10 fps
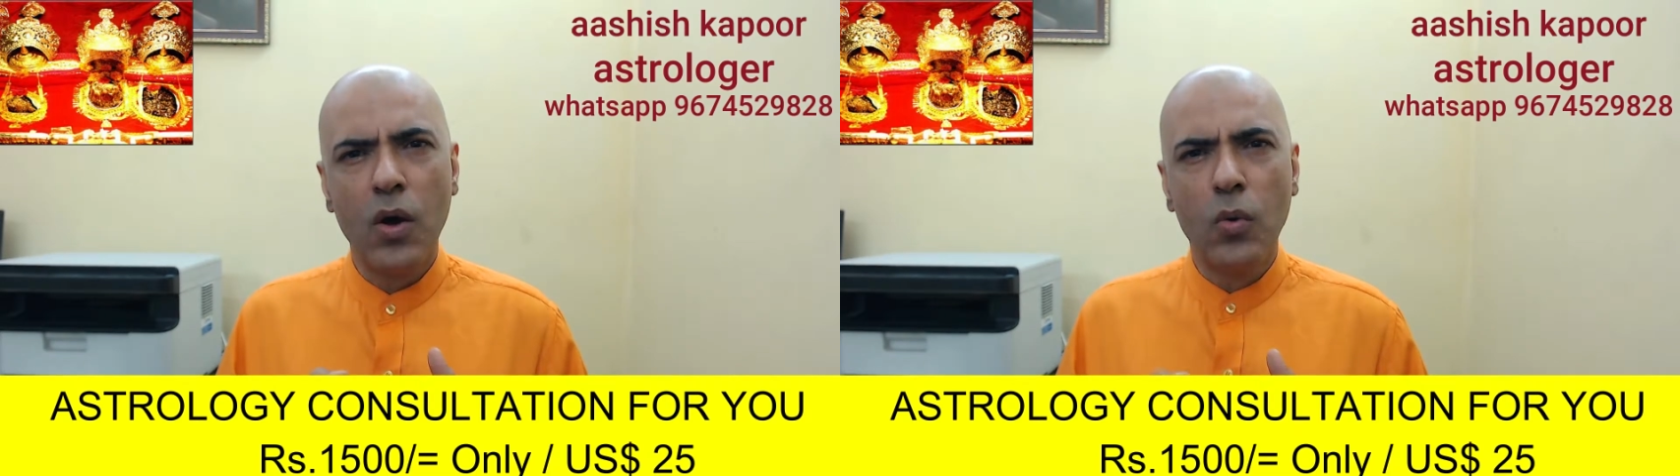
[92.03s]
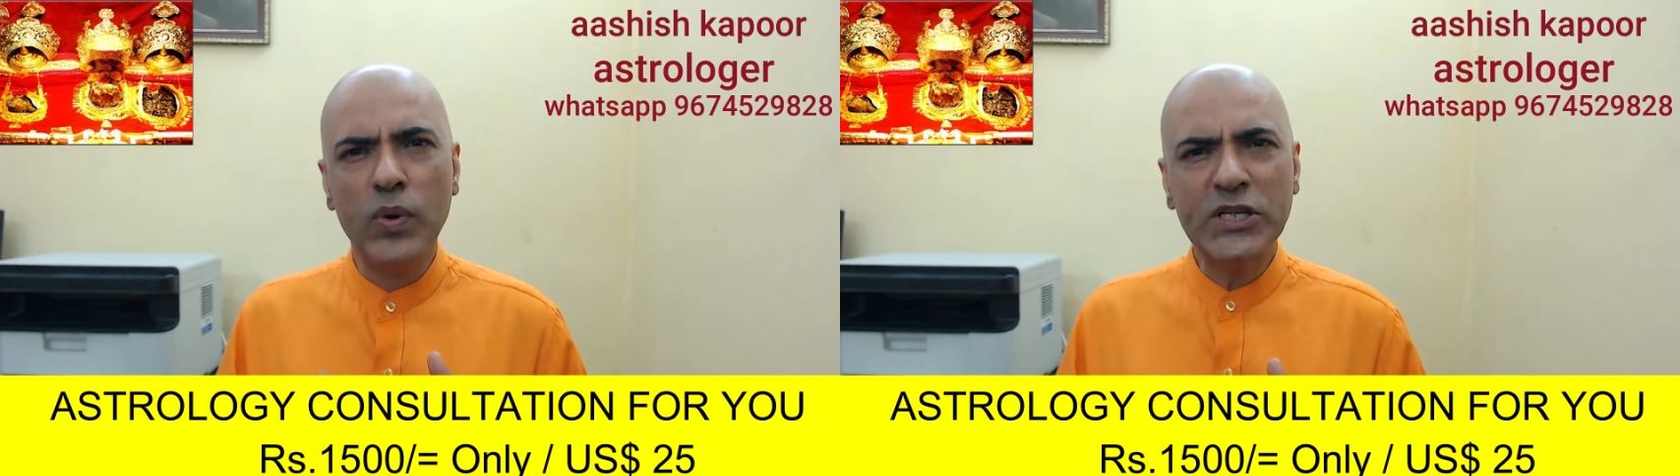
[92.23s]

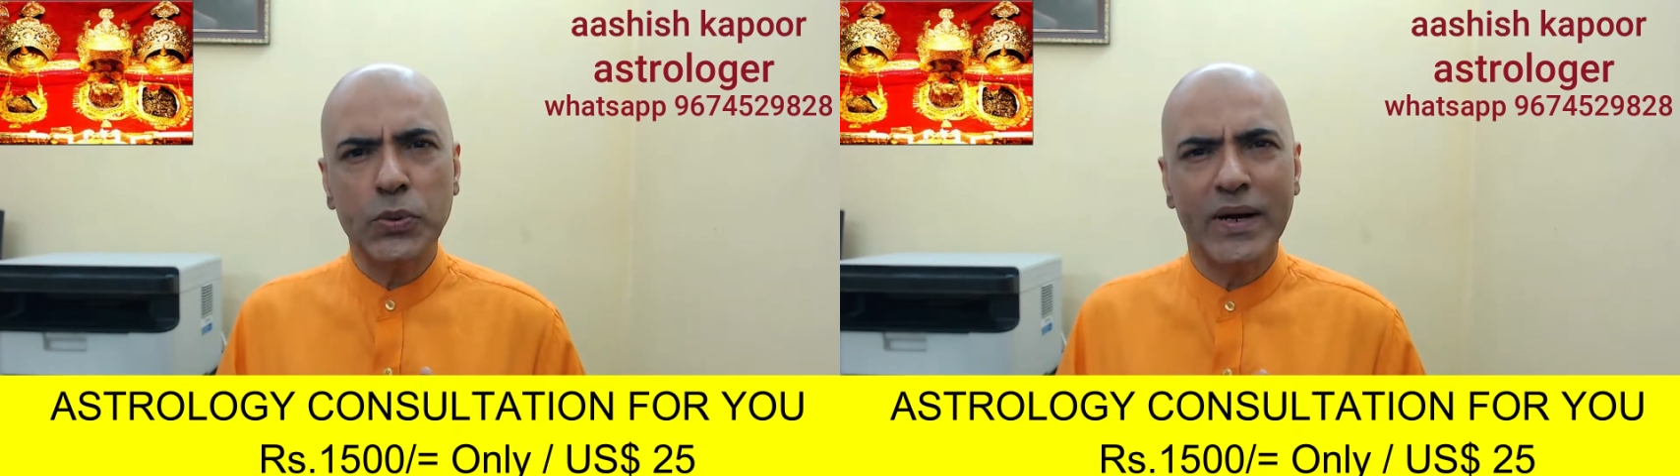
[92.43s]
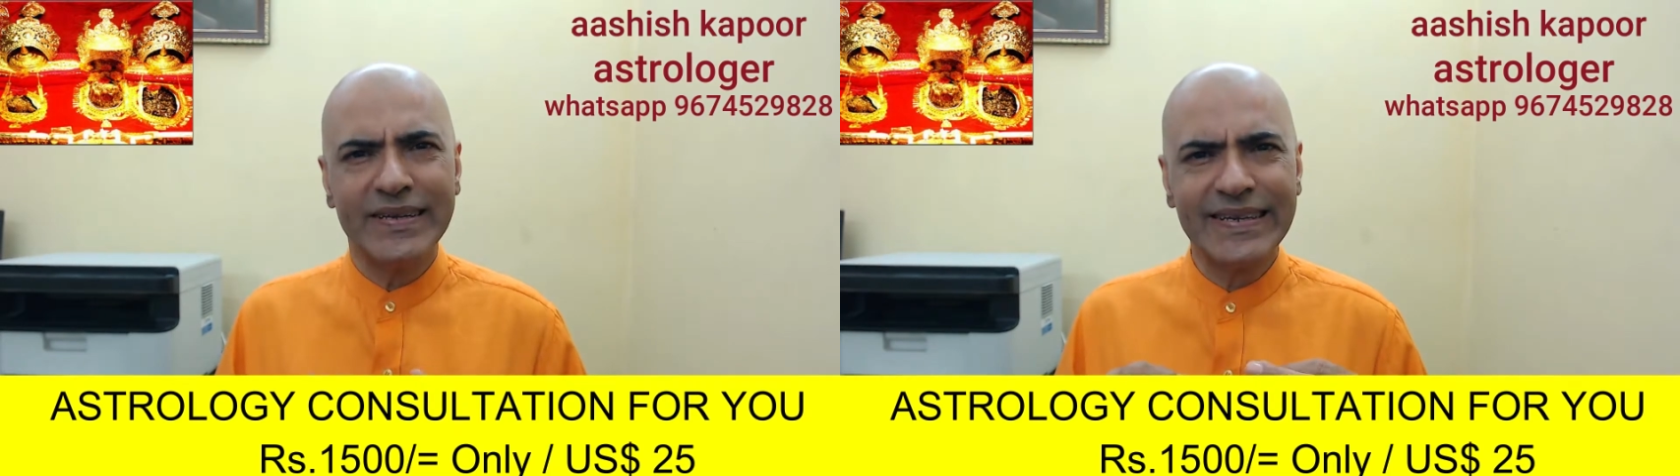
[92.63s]
which
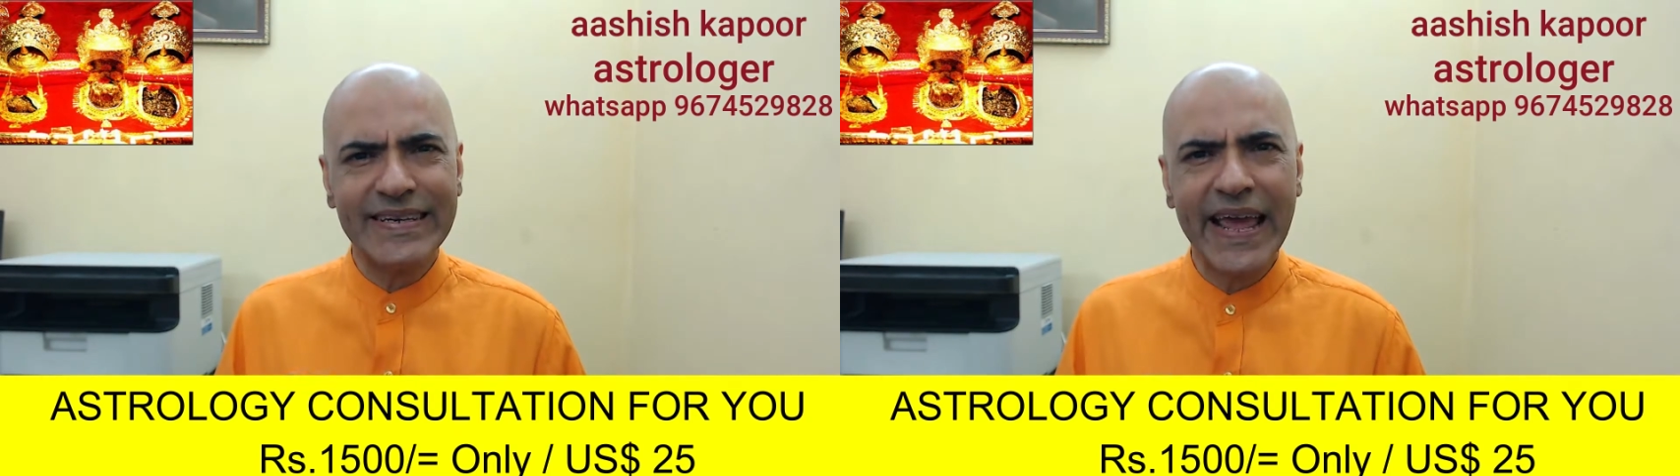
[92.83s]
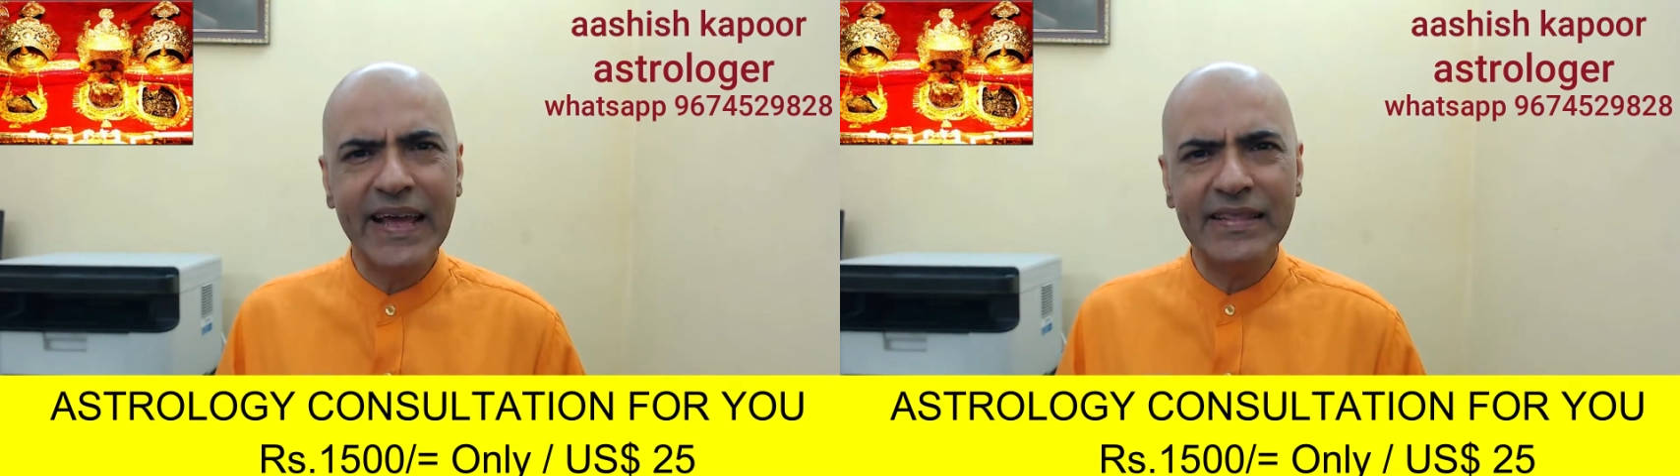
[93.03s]
were
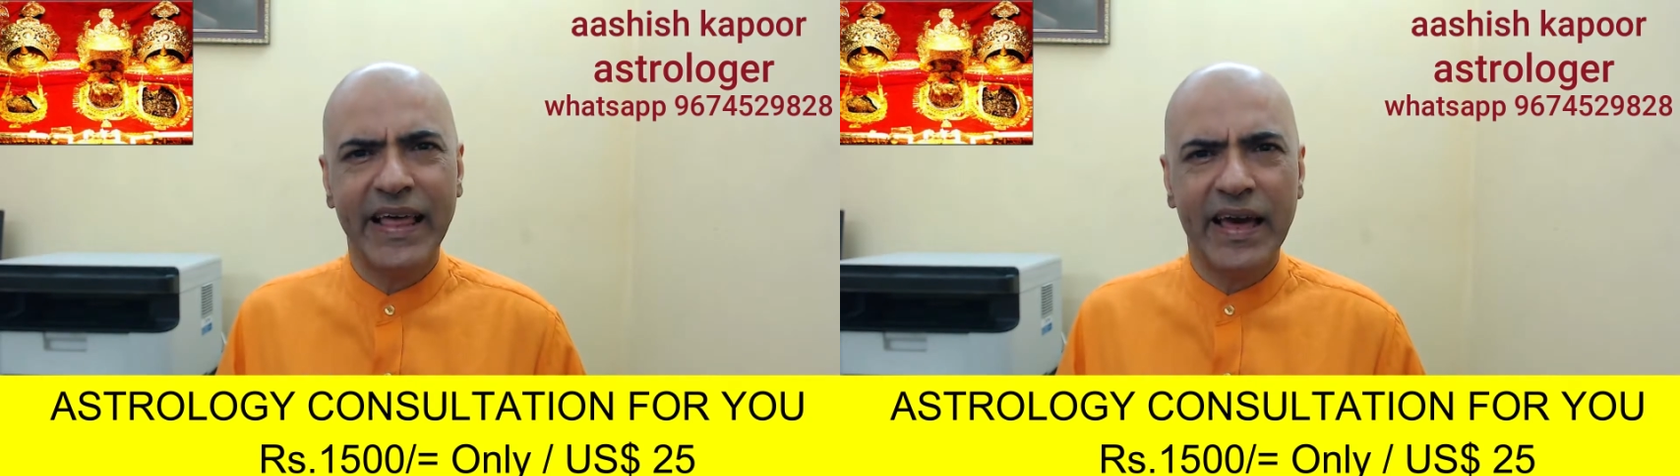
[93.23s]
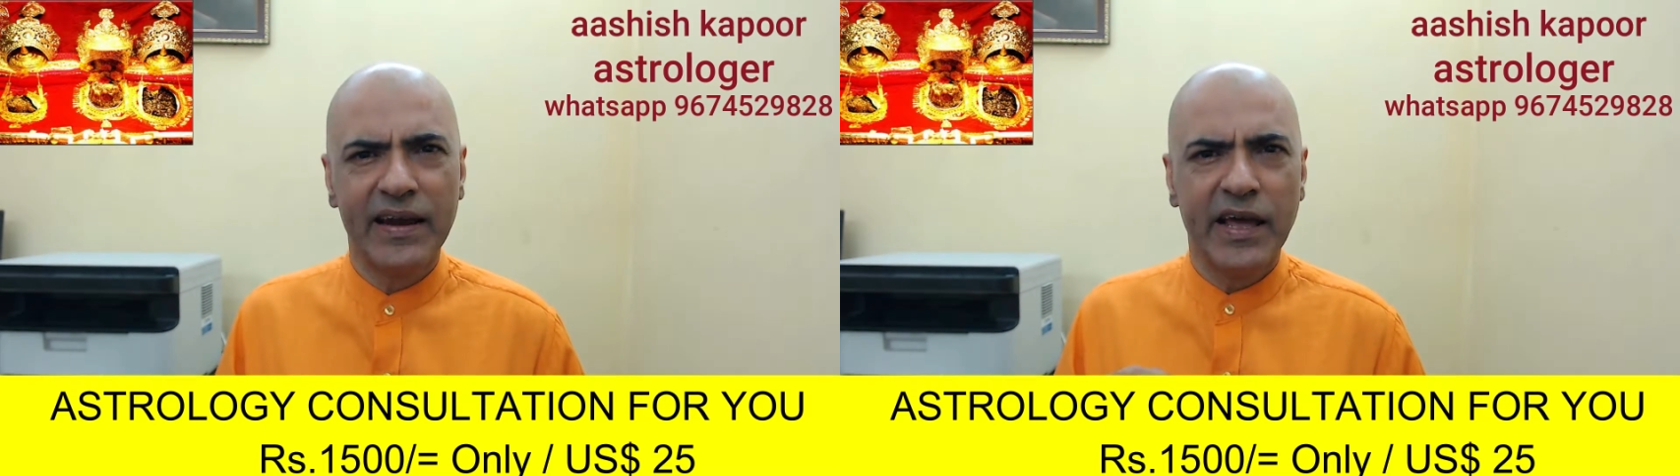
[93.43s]
staying
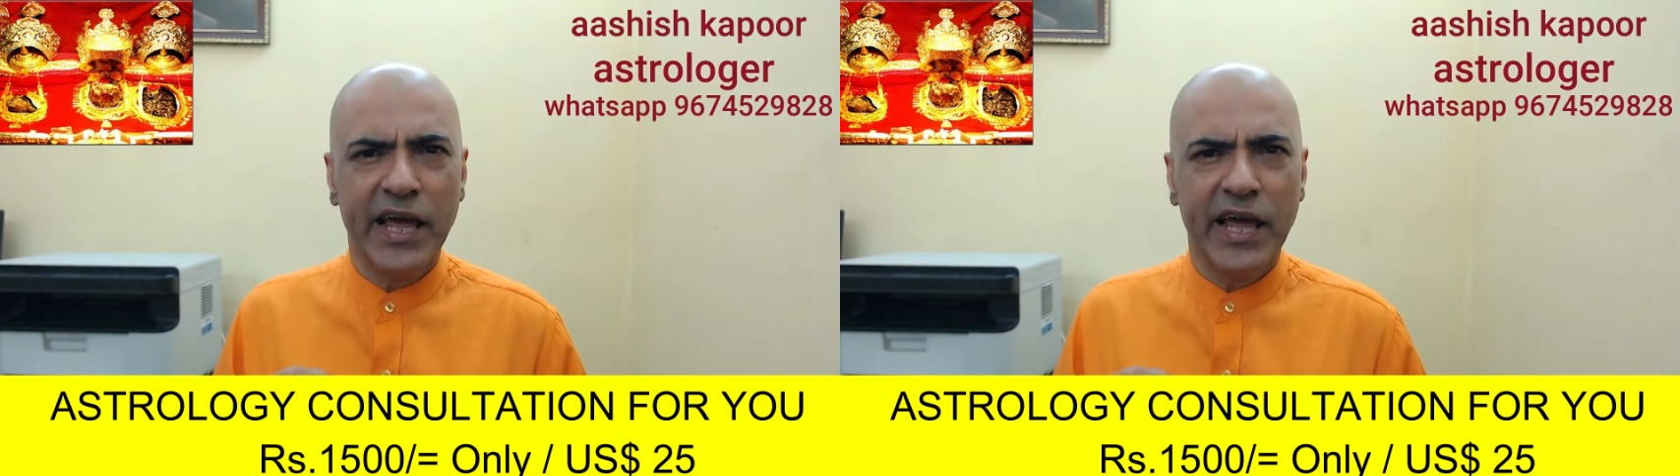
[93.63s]
there